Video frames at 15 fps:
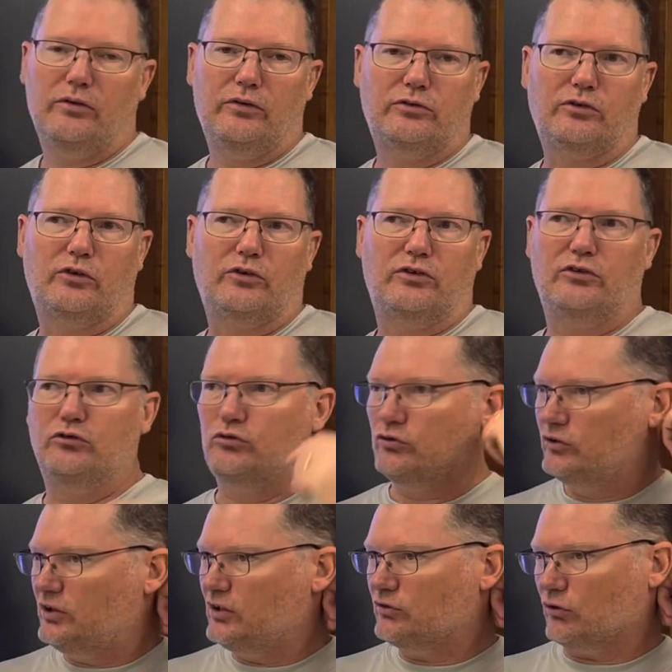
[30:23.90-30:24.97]
so
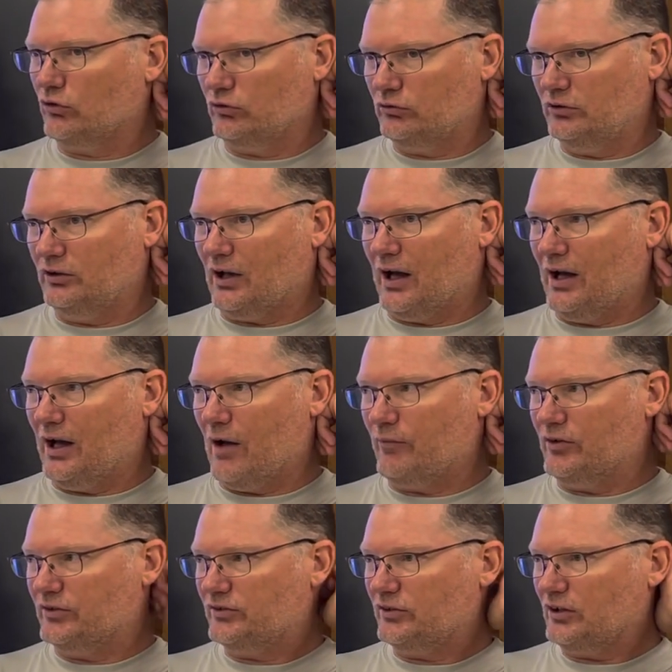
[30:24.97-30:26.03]
these are uh,
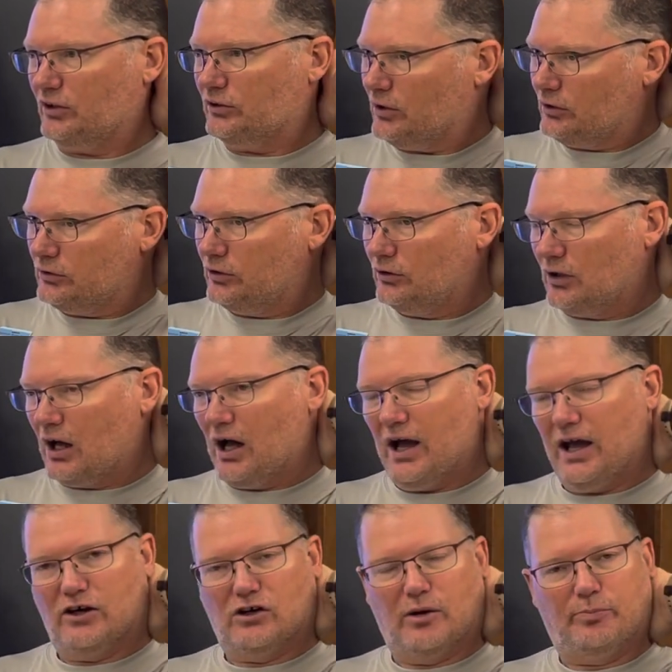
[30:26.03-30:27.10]
obviously a, a, little
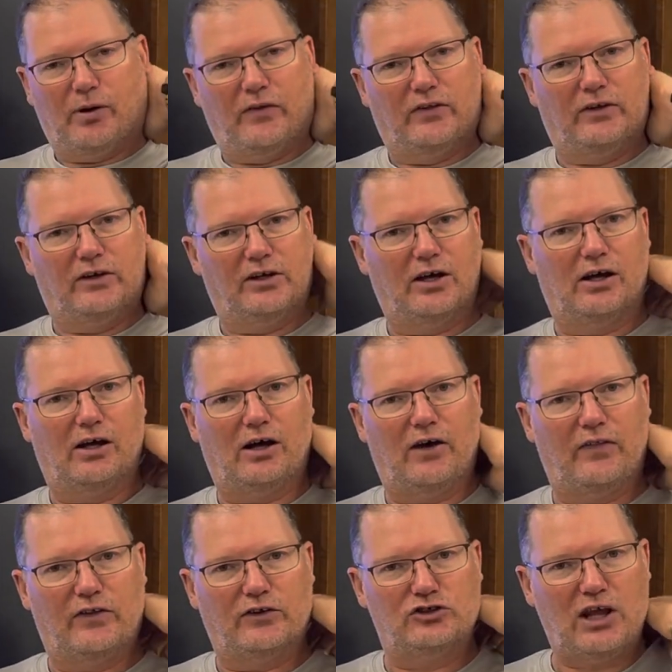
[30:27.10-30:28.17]
higher up on the uh, on
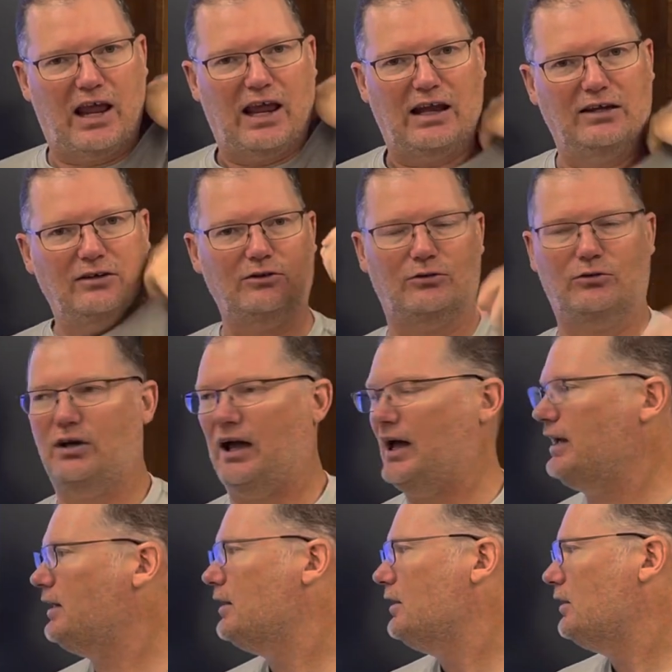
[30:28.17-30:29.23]
the chain,
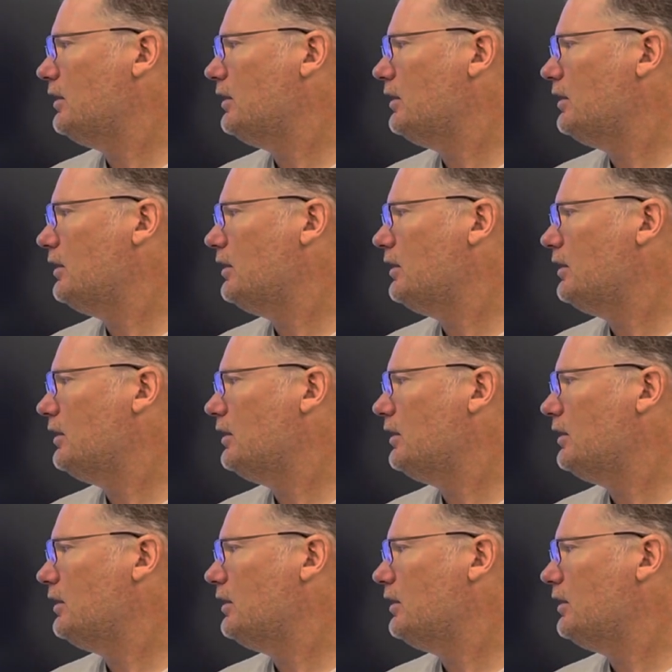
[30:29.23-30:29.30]
okay,